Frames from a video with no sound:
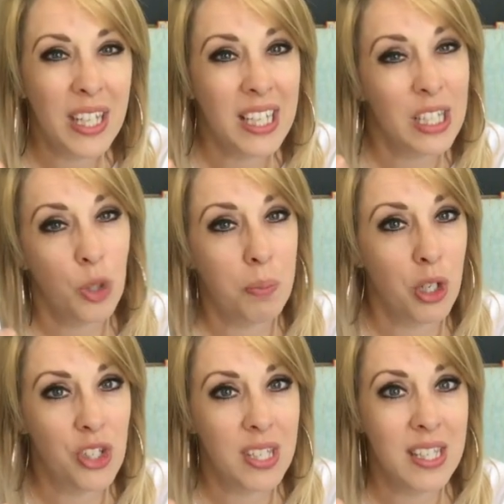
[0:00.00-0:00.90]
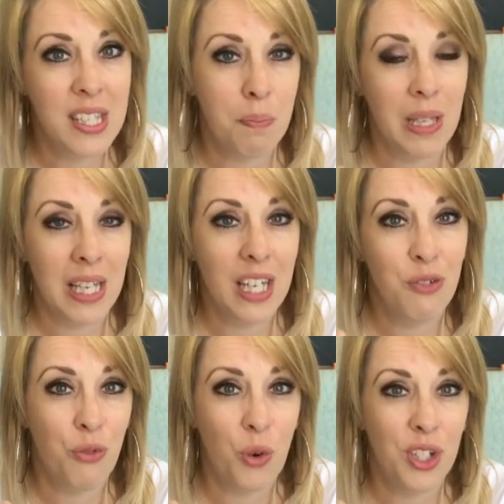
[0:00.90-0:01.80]
like a little person that's planning
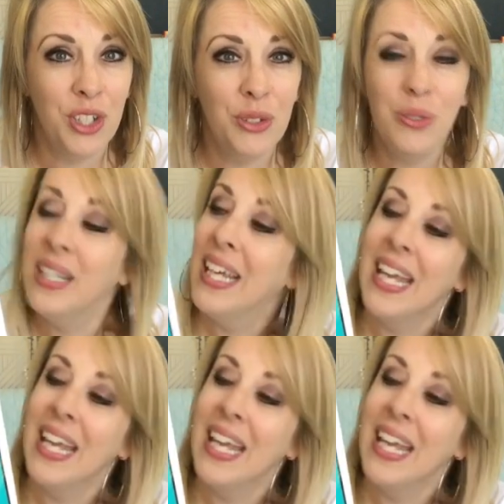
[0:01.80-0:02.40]
for you